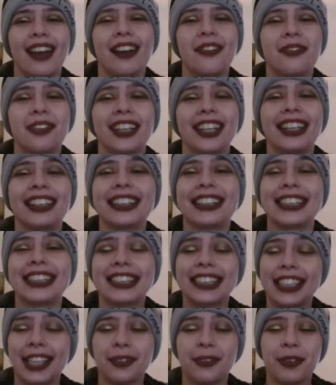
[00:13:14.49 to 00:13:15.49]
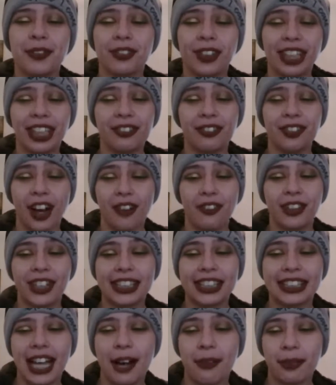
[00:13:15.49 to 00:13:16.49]
I feel like this is gonna be really rough
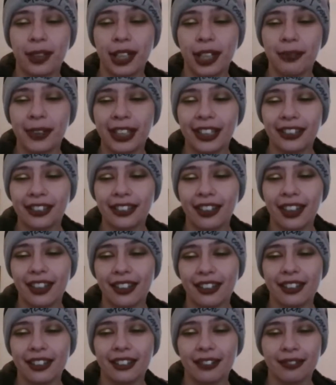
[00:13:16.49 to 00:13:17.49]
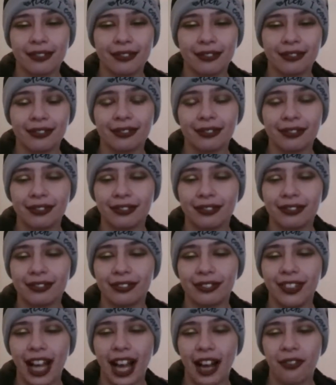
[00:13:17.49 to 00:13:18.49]
because I'm gonna be like
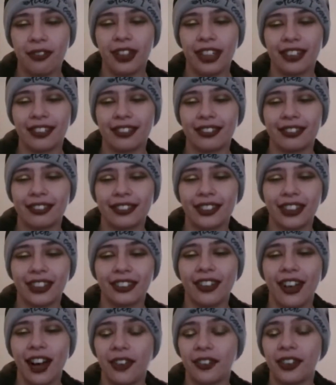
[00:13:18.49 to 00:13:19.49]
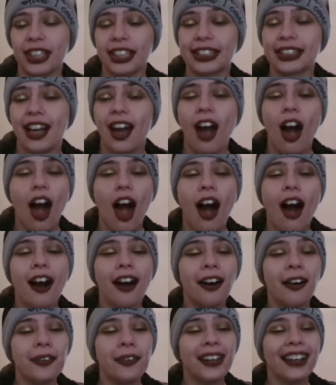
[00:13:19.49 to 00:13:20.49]
laughing during a lot of this.
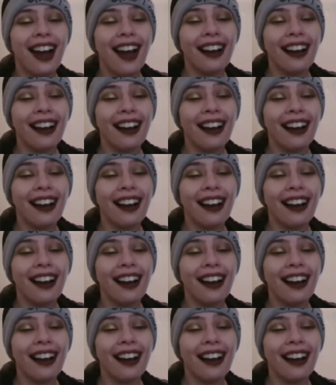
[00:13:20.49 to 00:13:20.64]
Oh my